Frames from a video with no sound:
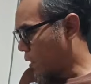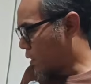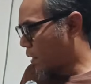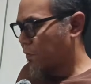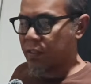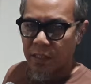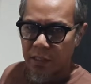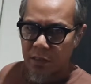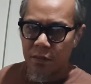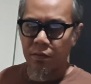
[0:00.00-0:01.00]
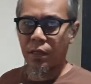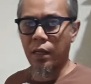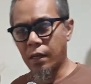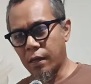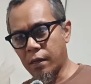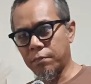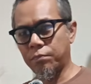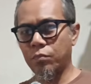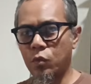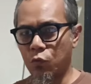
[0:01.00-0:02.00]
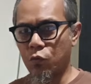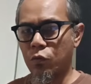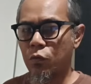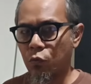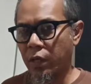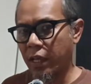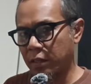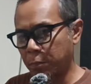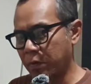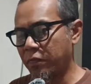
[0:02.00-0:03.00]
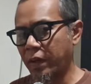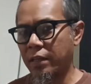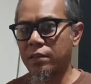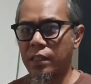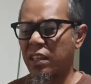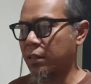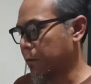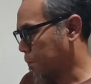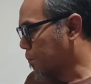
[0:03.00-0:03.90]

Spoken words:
driver settings to get the perfect settings.